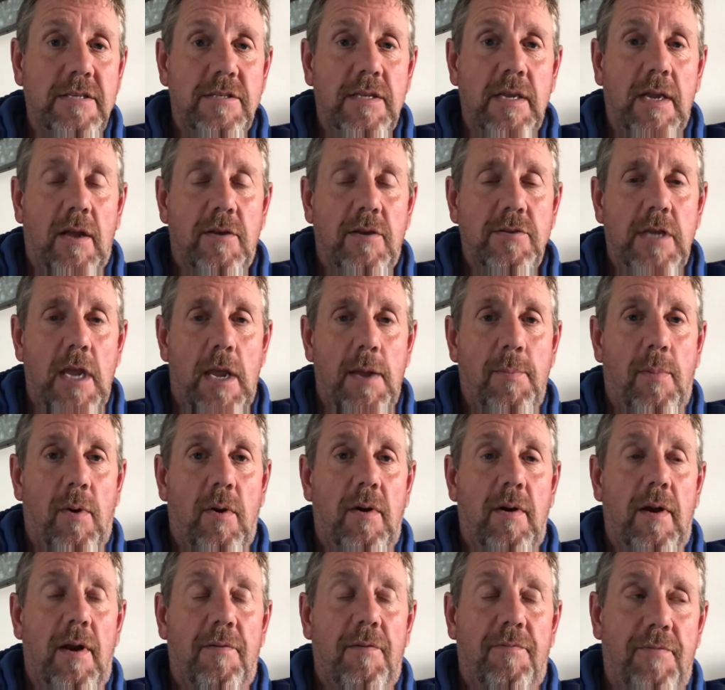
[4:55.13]
thing I'll say about
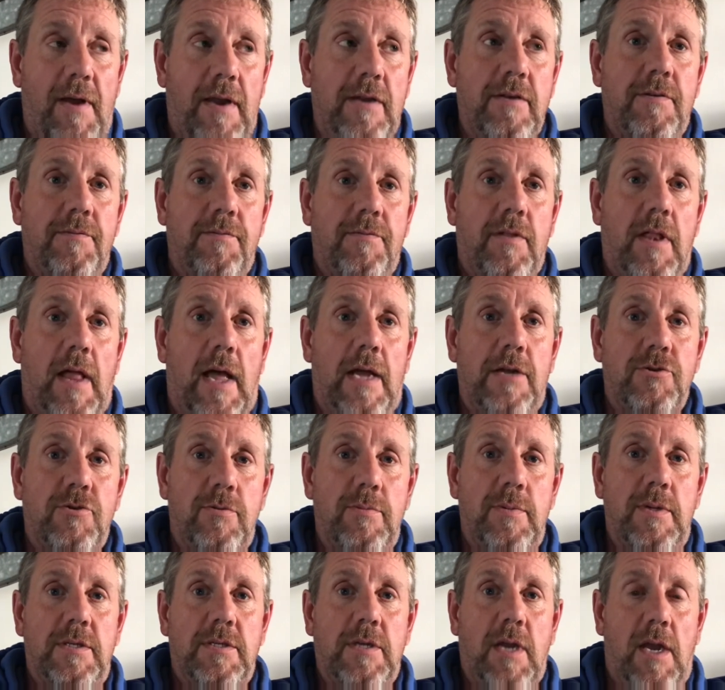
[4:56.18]
effective classroom
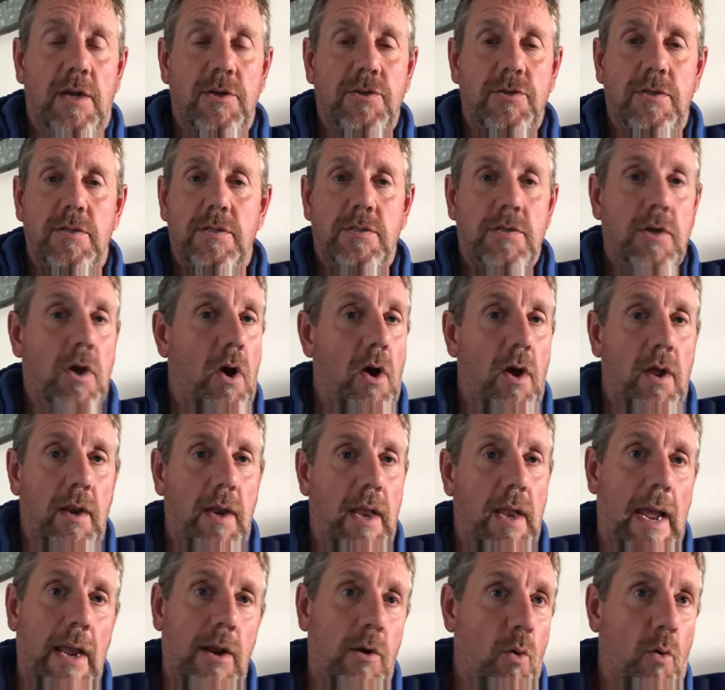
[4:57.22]
discussions,
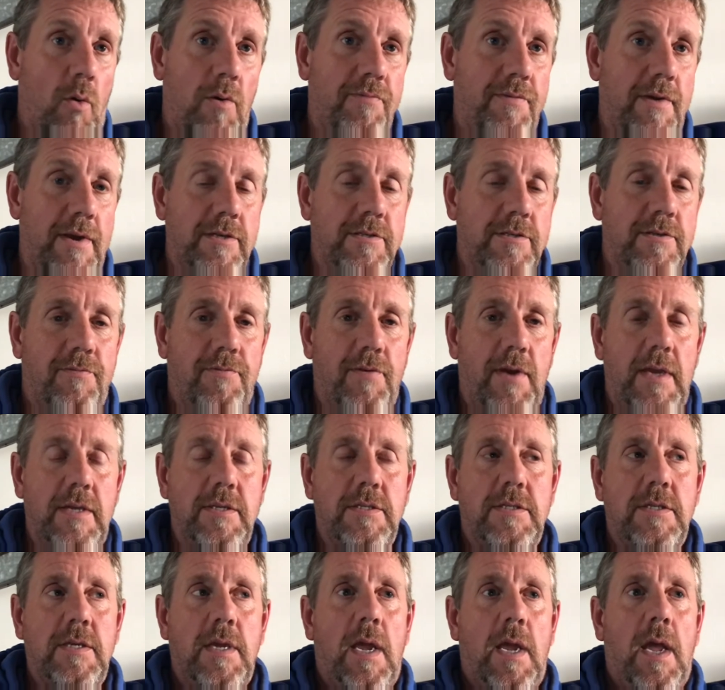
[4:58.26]
online or
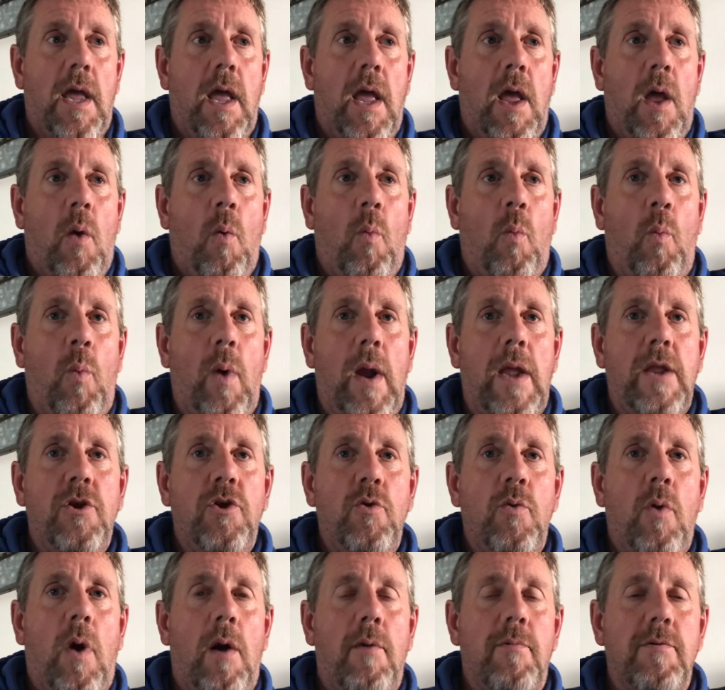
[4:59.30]
face-to-face. when
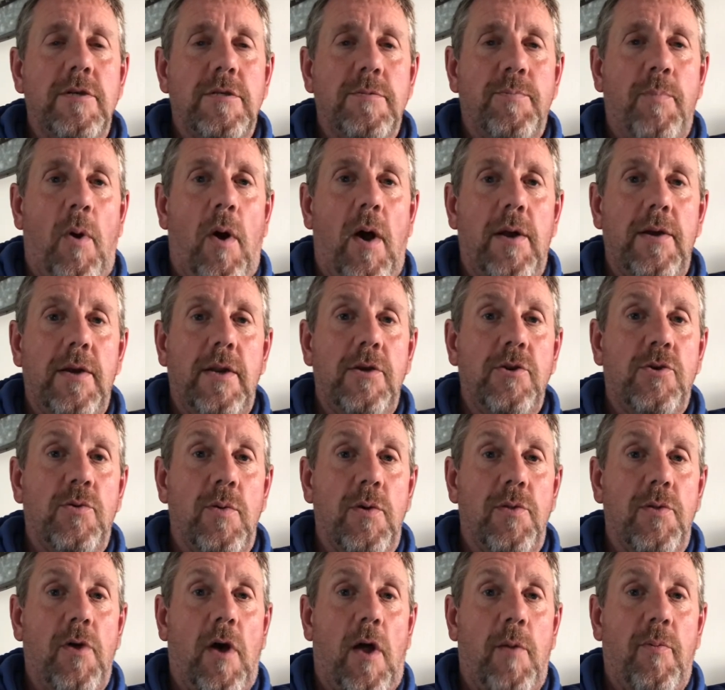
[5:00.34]
you are responding to a
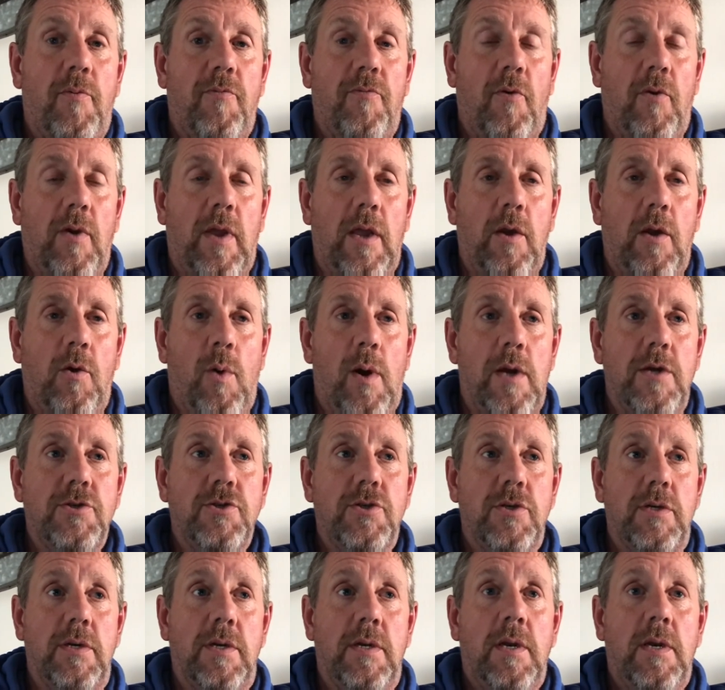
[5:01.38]
thought-provoking
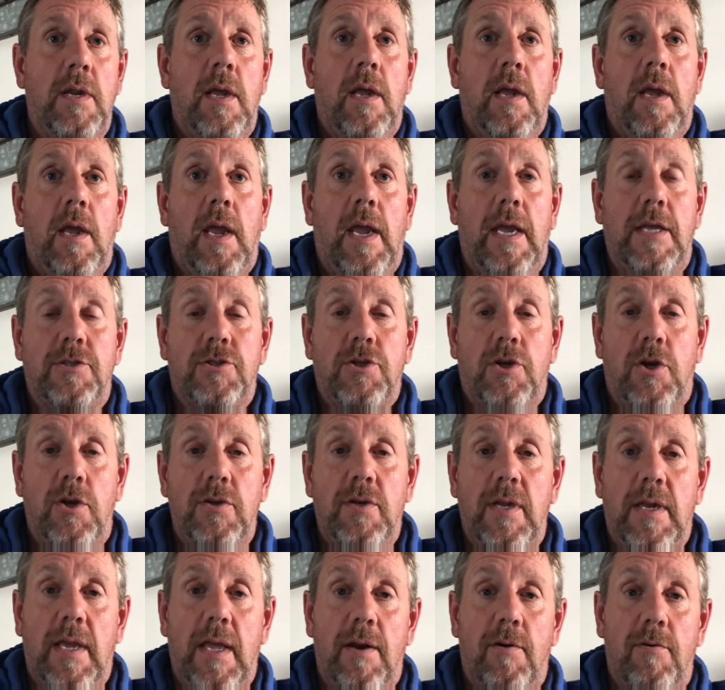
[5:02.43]
question, it's good to get a